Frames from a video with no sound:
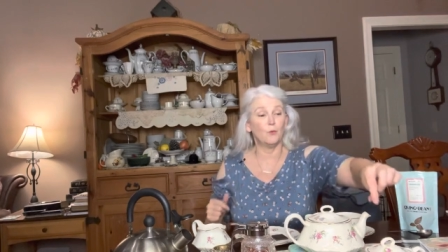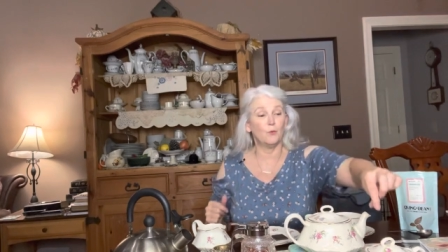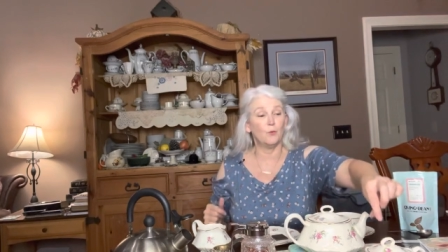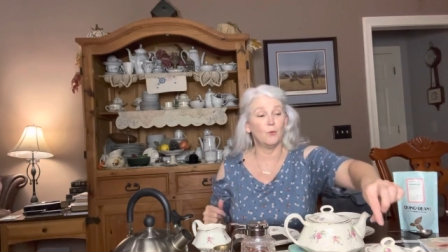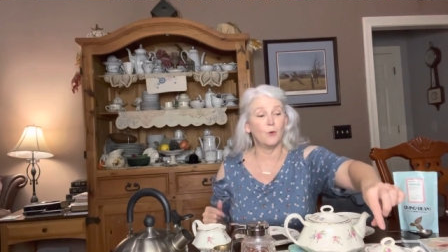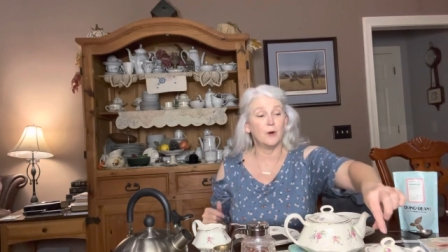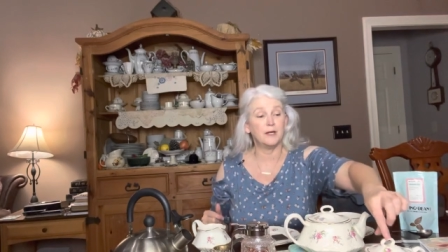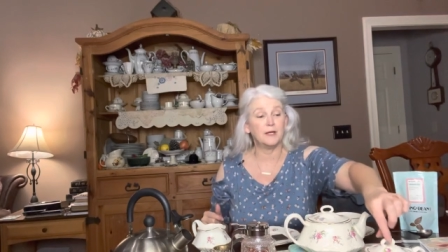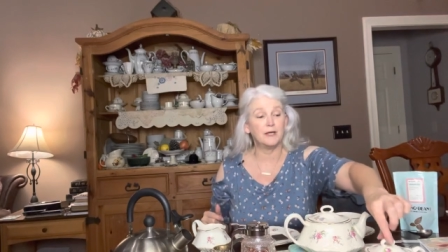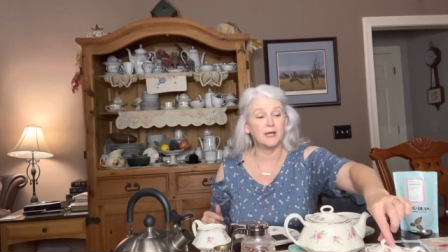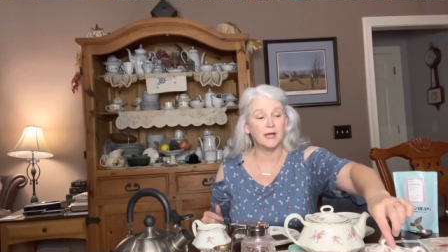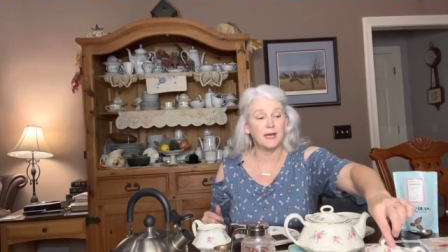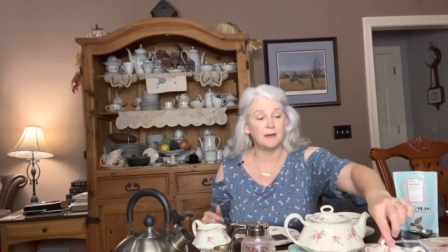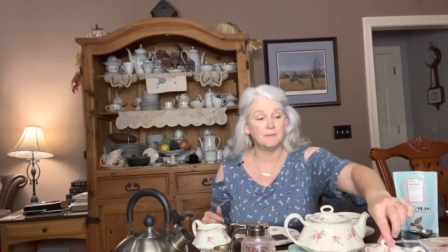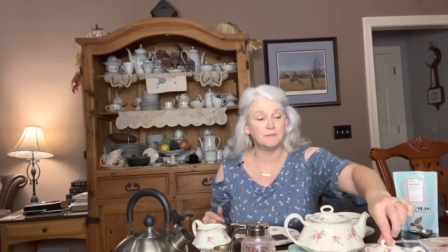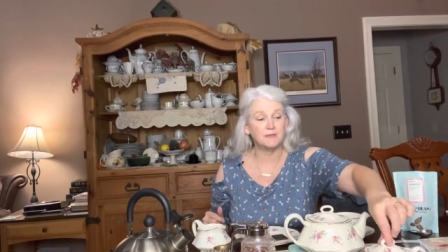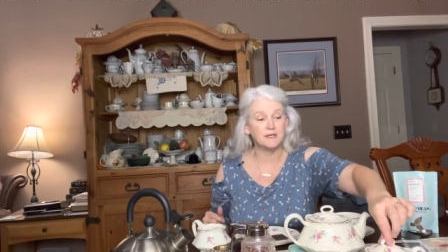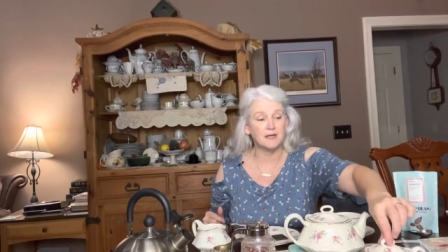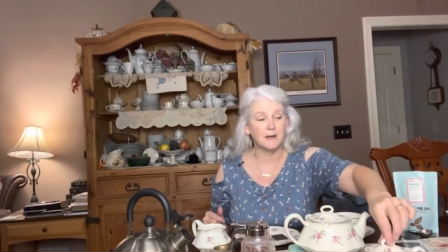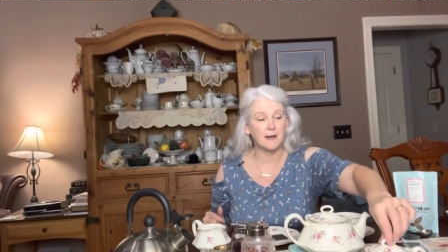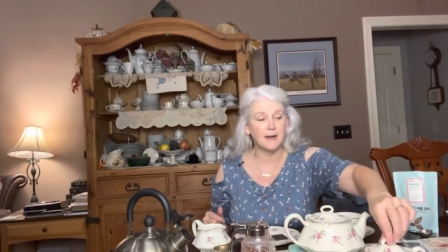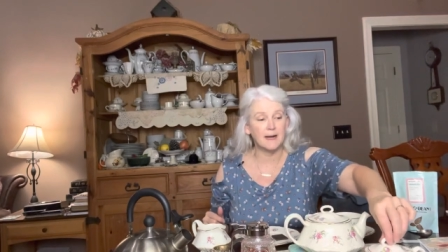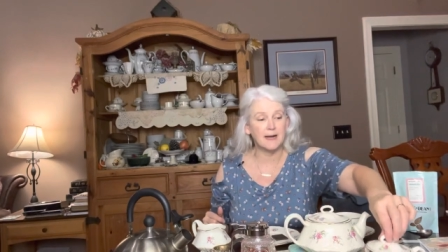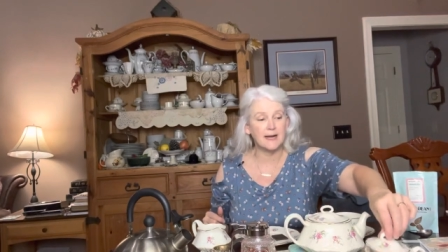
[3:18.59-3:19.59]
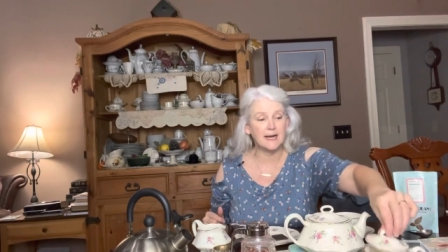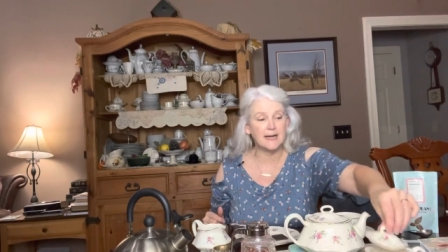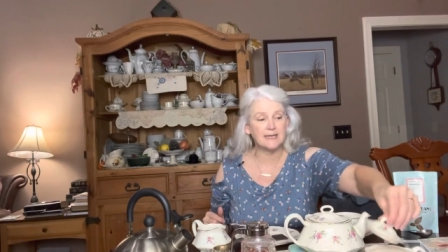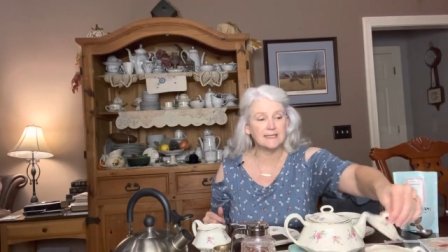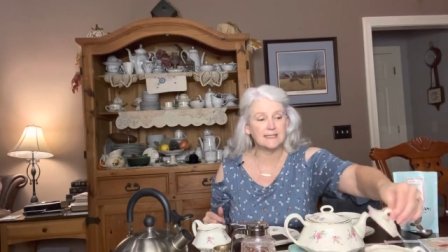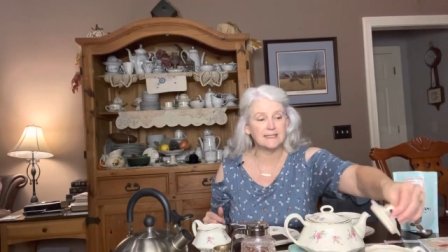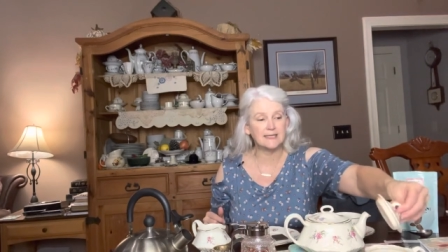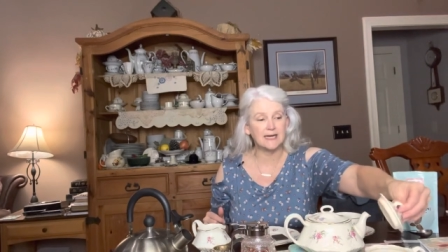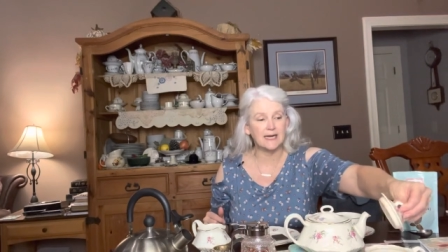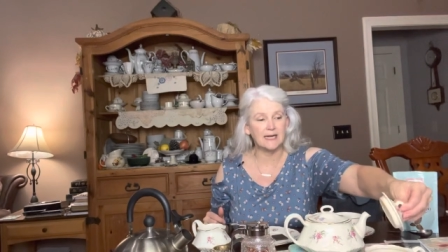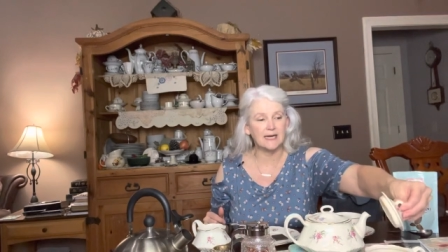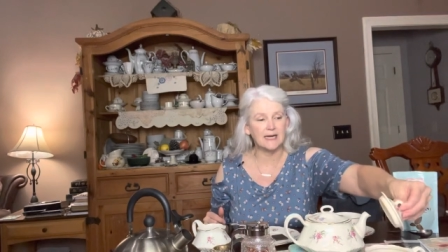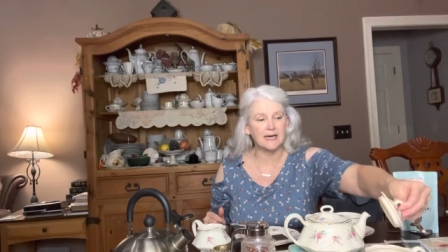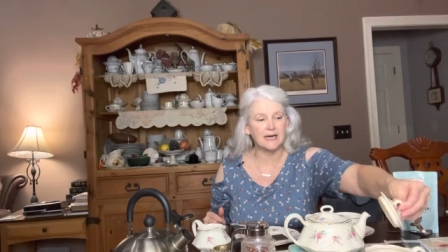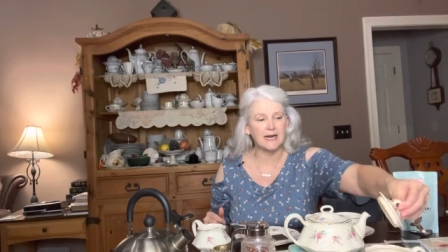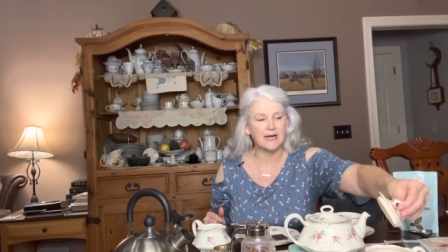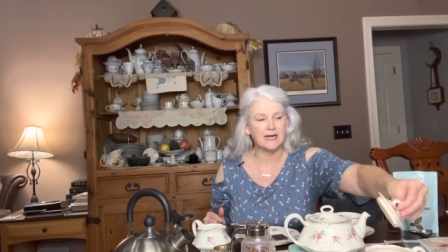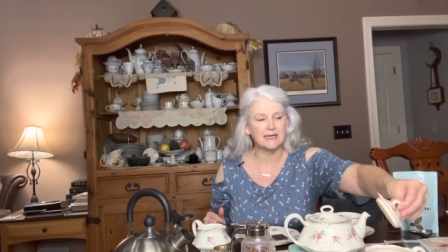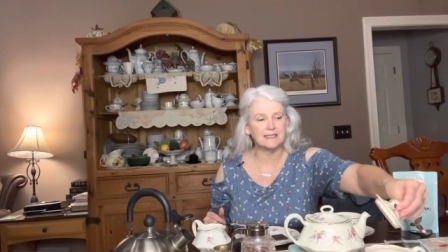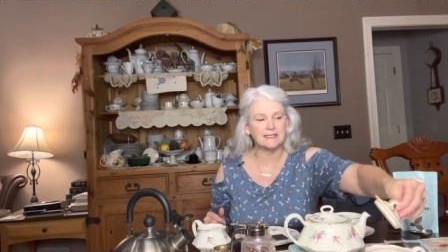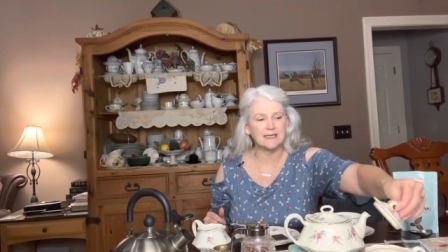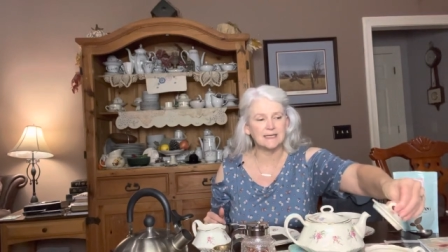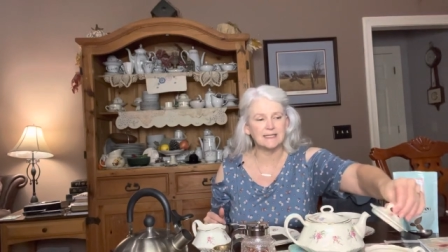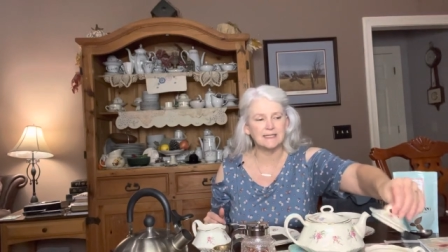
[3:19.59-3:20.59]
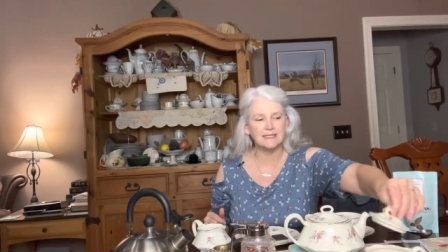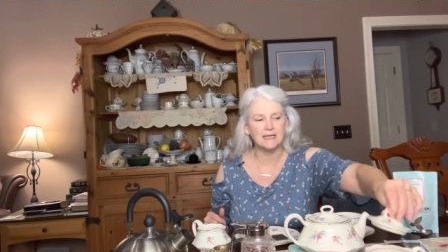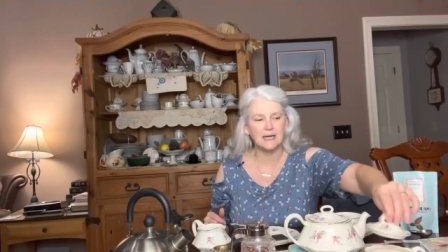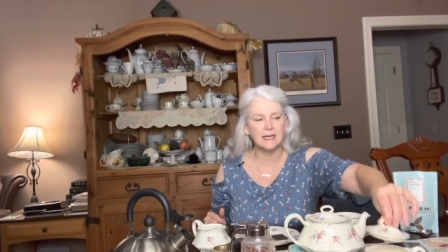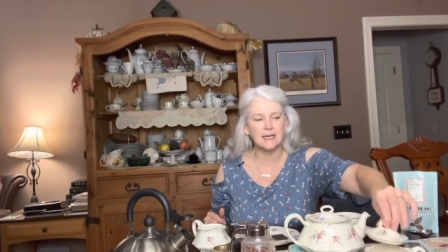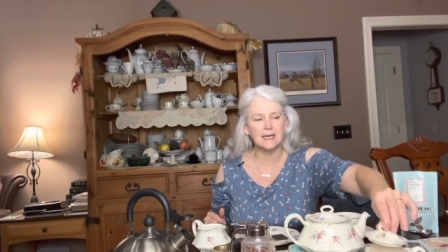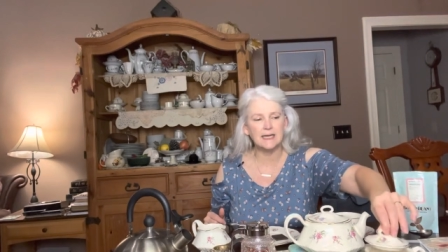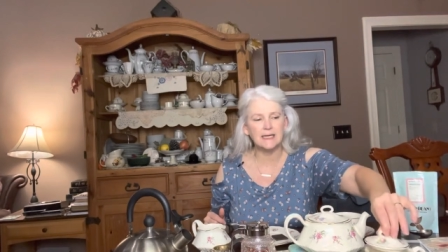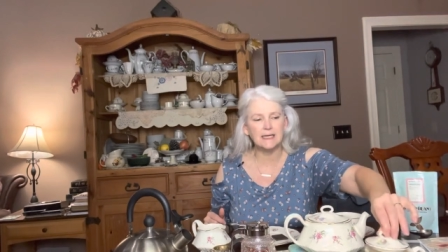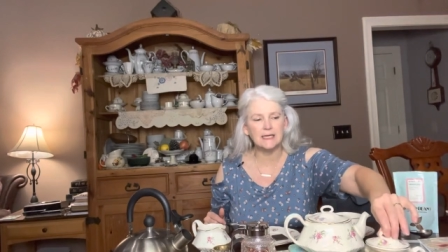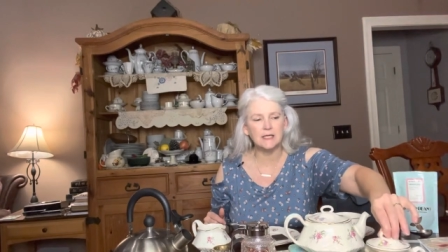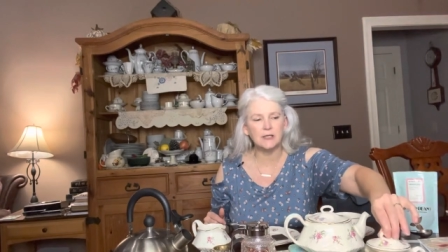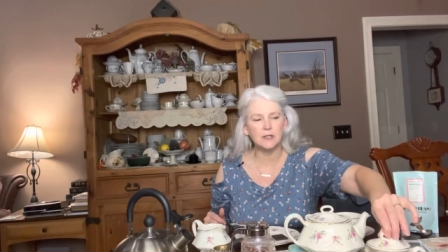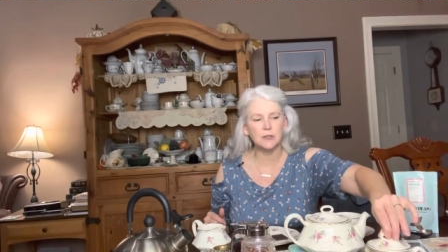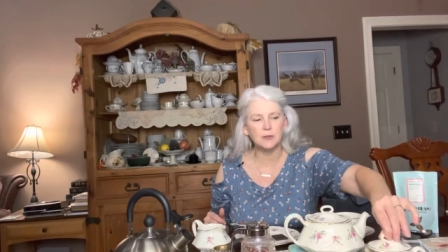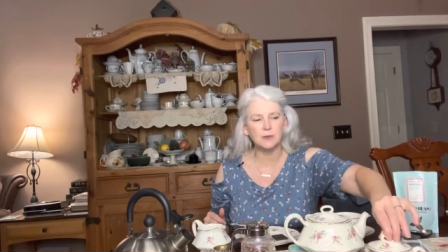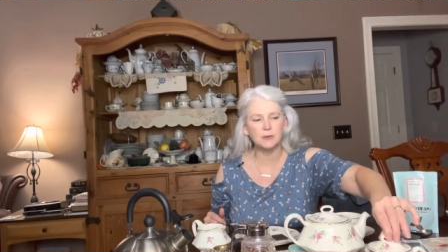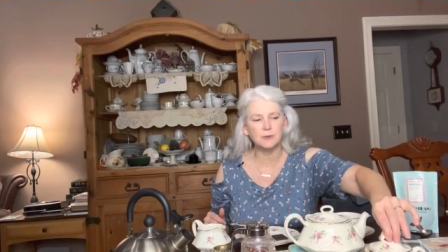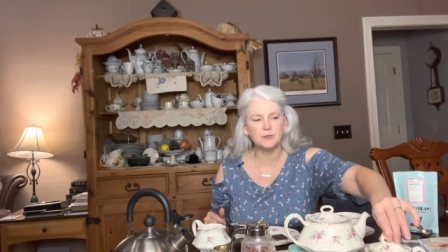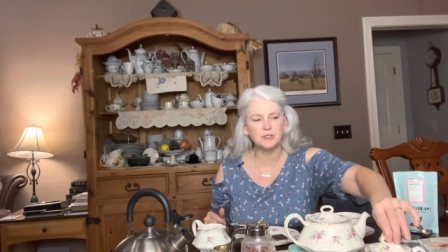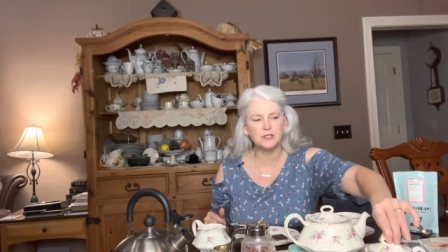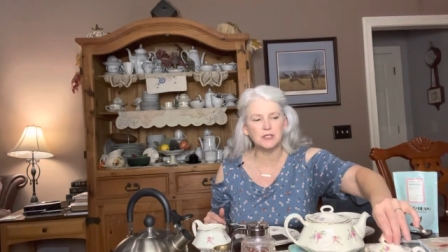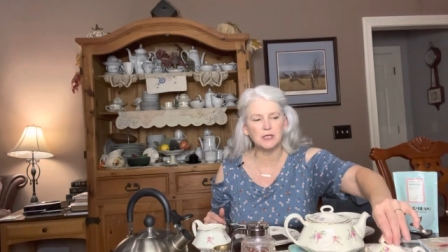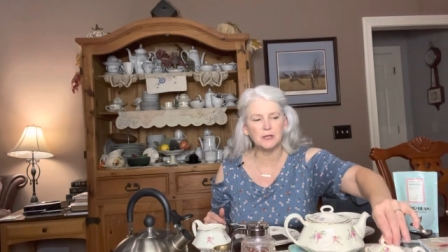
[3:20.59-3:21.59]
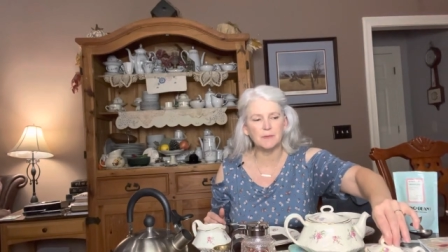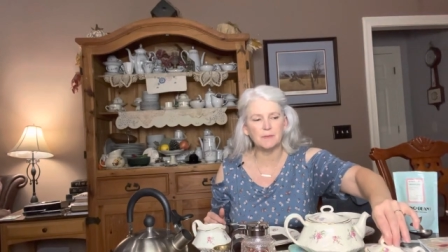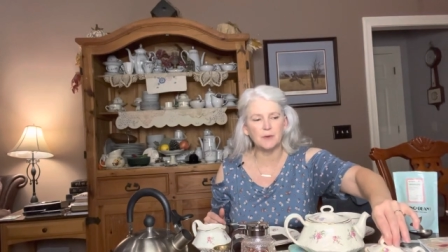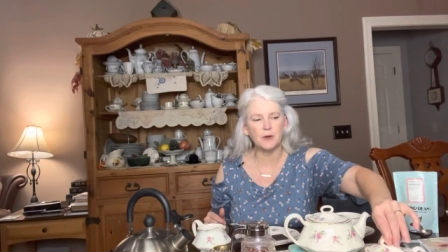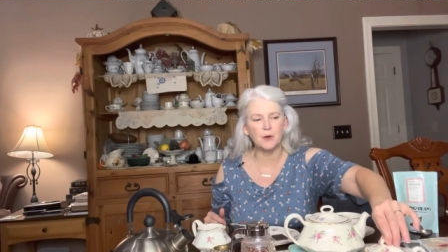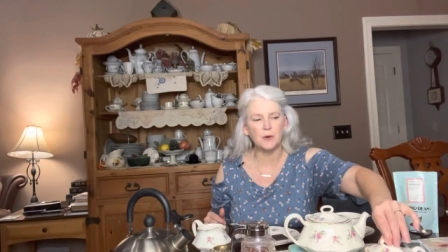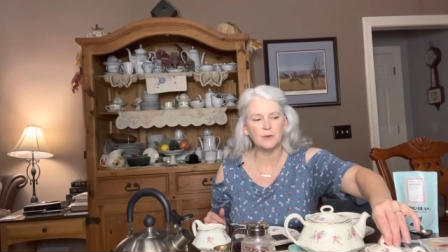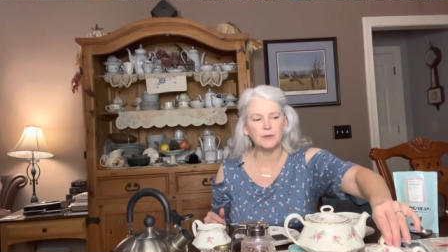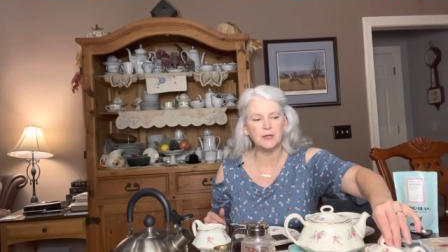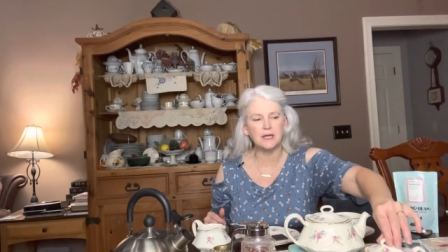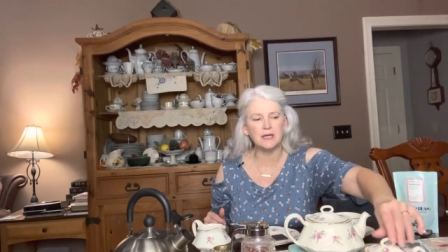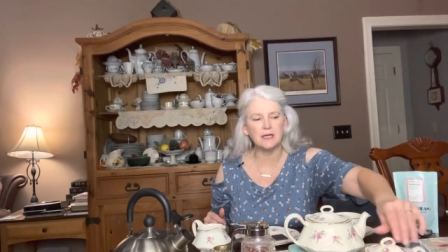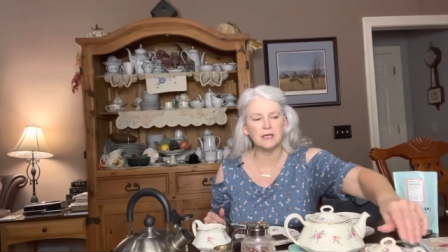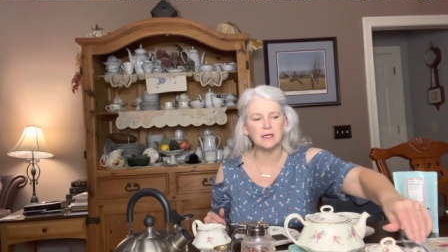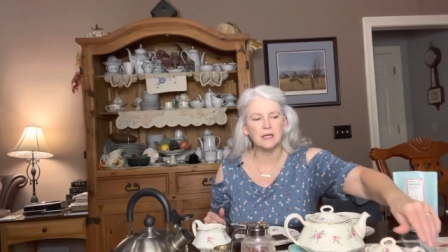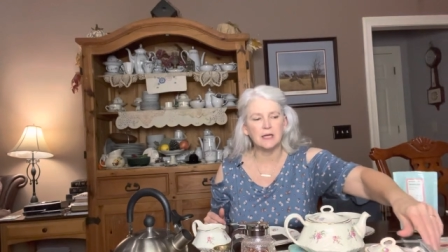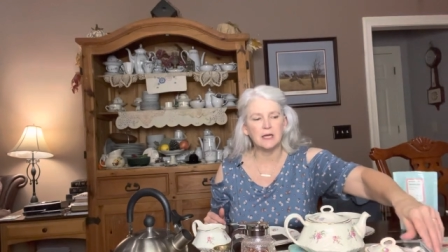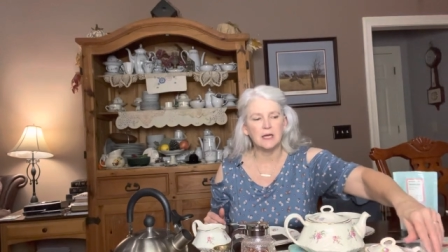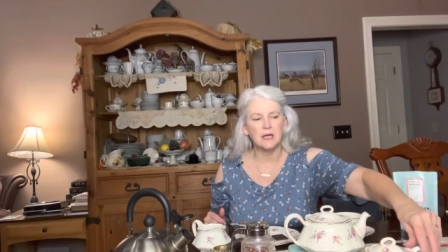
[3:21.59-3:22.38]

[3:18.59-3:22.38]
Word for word: what came to us, and it has a tiny little chip on it.